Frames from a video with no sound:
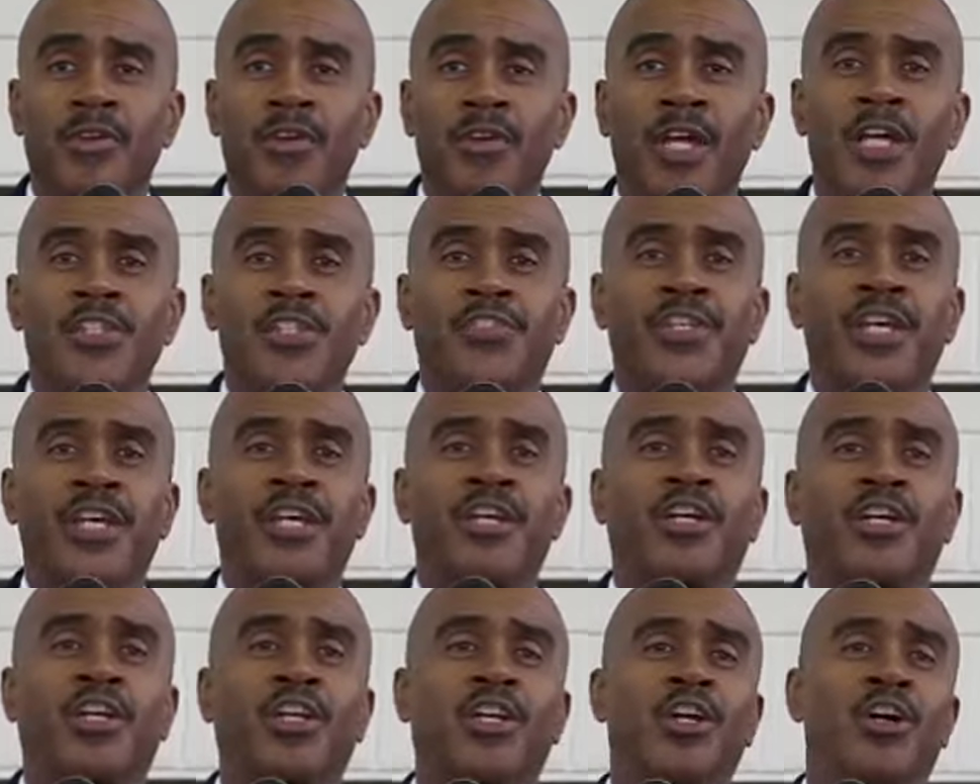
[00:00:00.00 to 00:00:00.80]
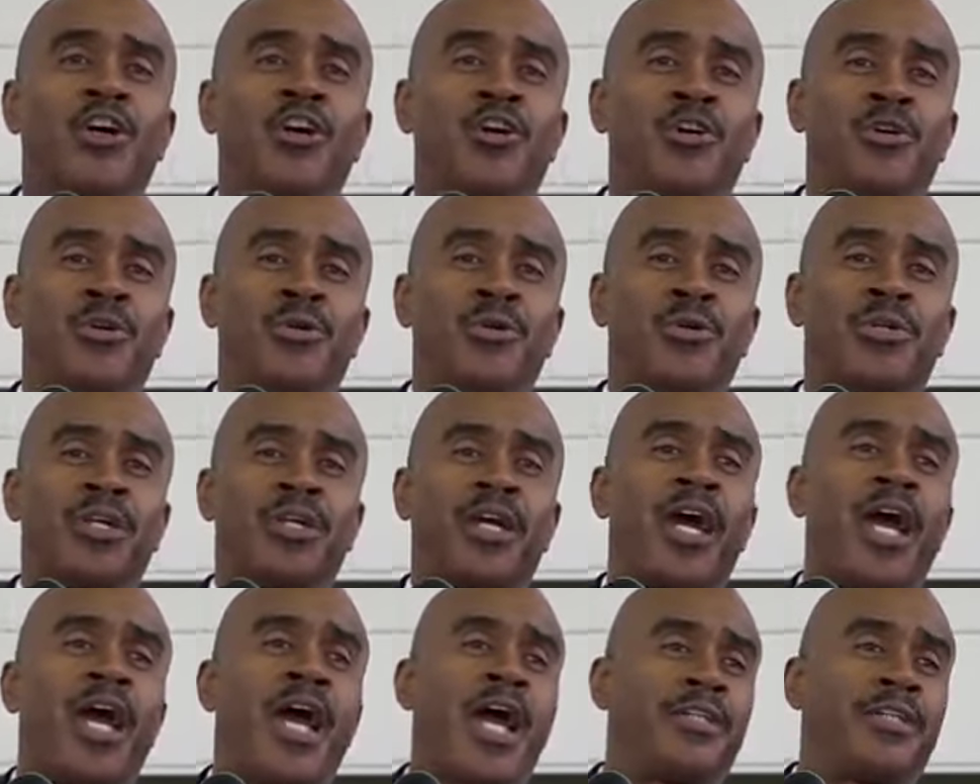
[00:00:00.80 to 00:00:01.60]
This includes
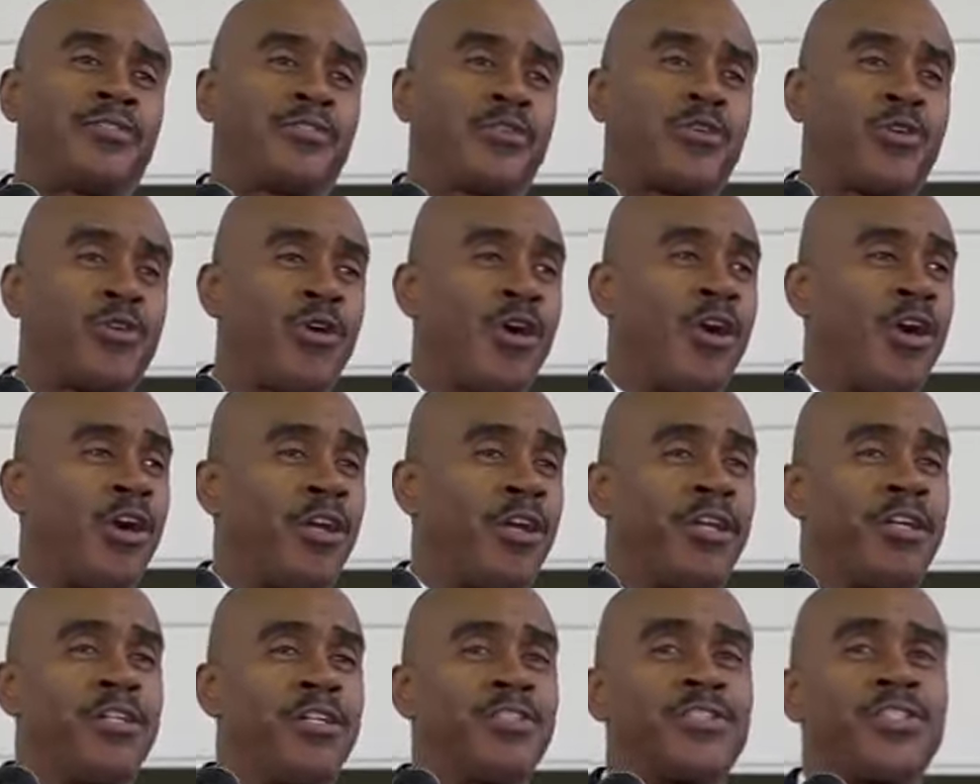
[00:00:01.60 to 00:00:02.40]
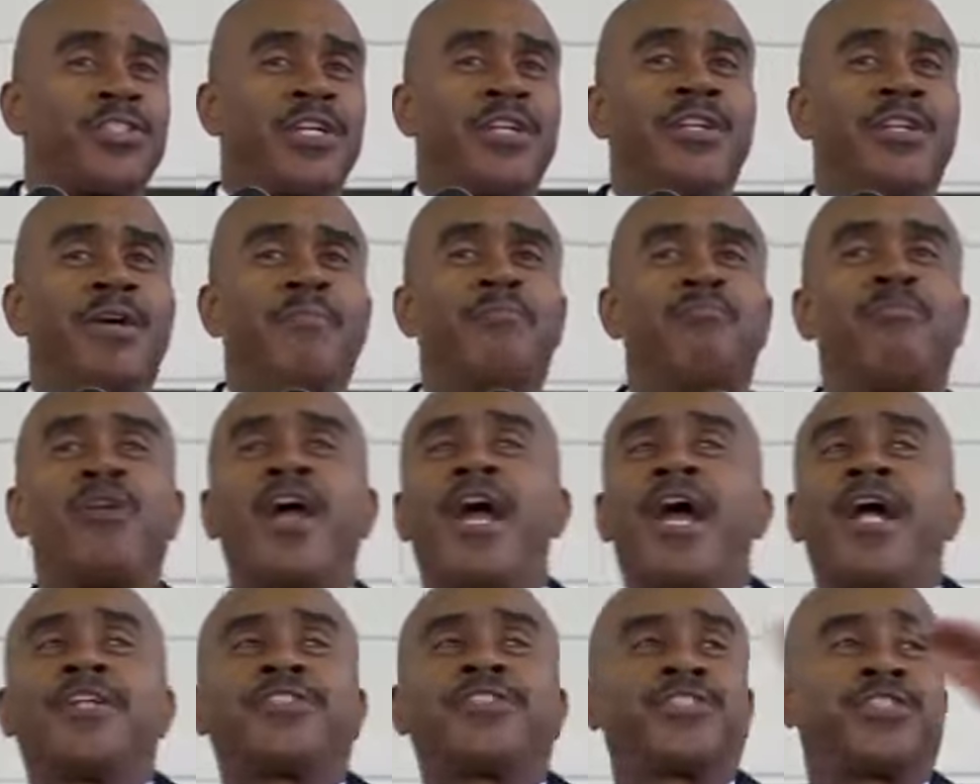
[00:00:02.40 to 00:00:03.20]
headquarters and the
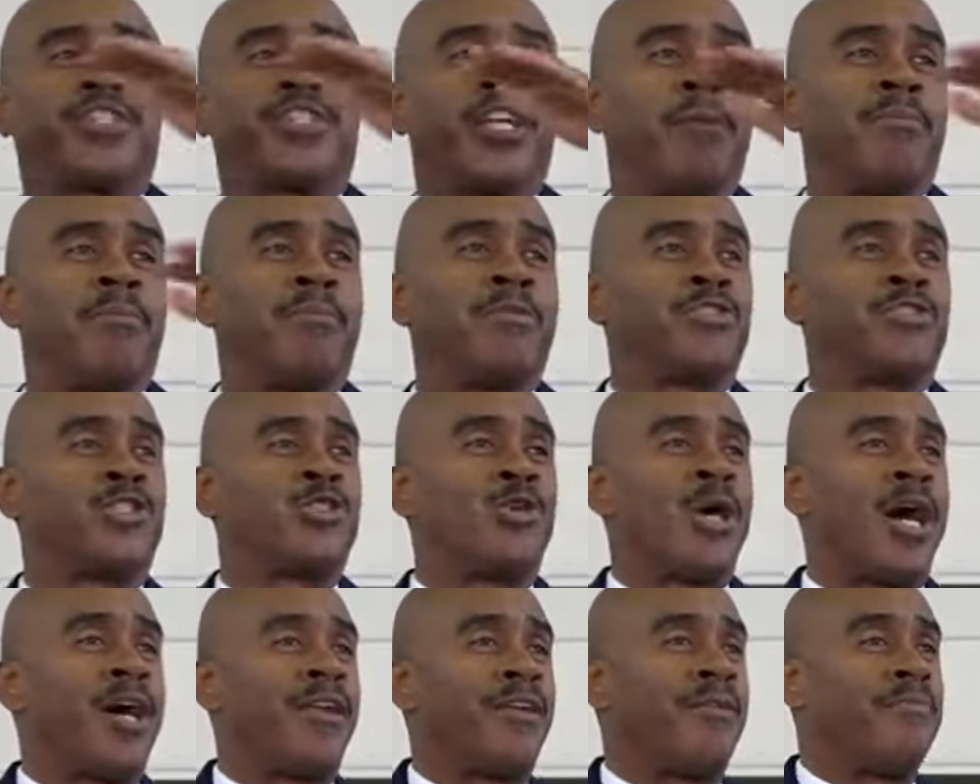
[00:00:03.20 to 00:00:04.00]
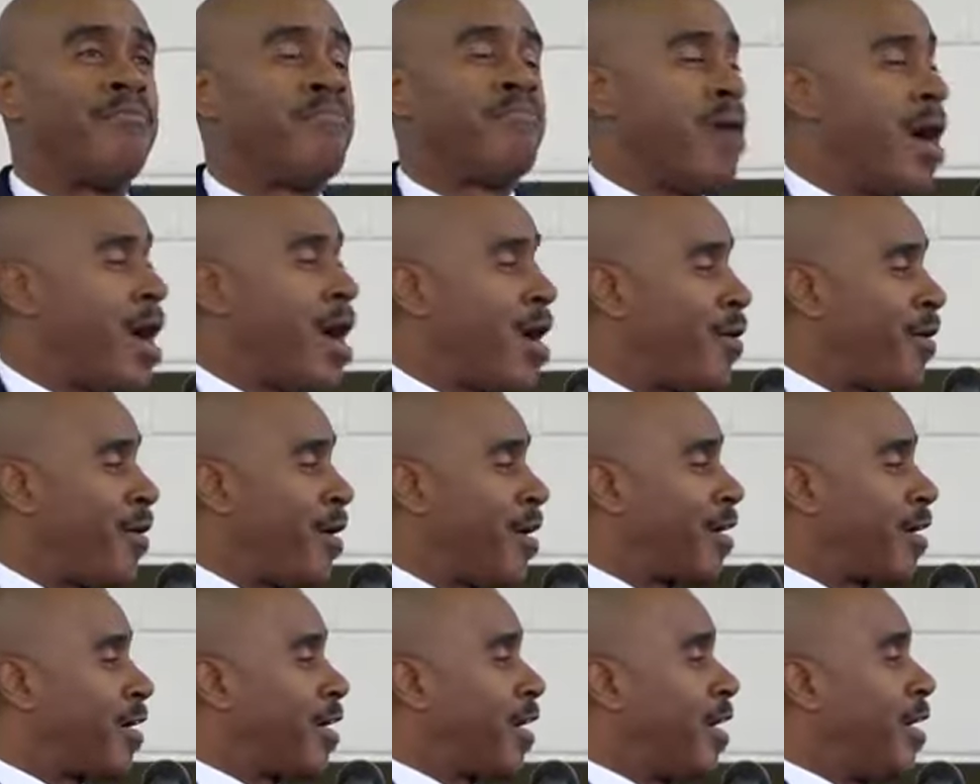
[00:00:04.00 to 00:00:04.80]
branch temples throughout
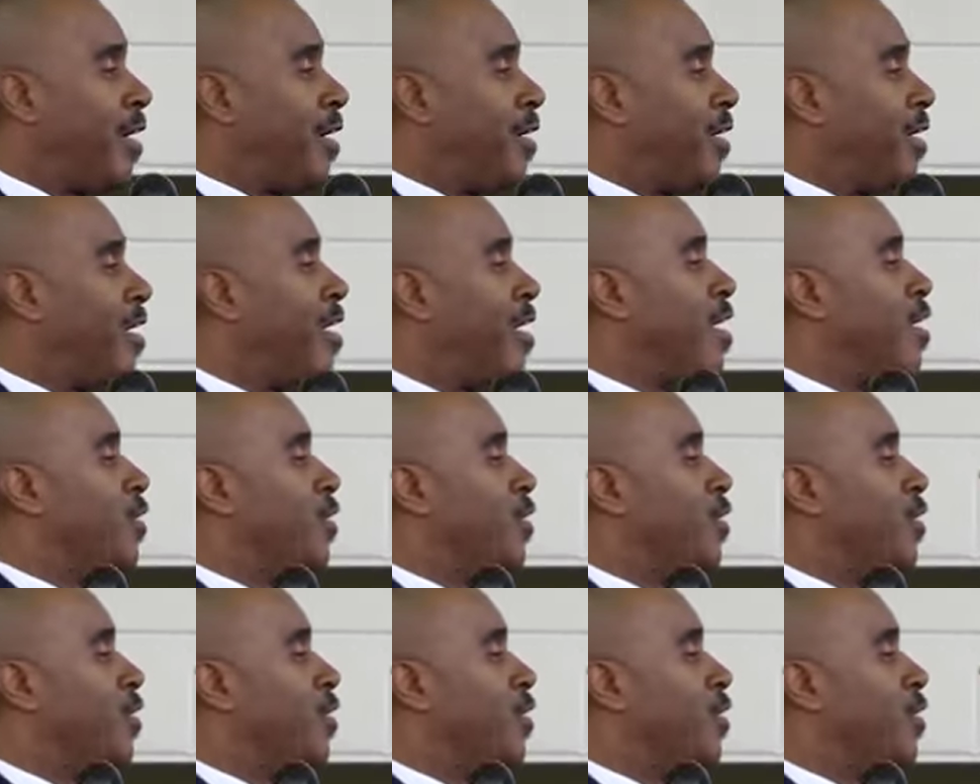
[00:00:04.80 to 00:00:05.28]
America,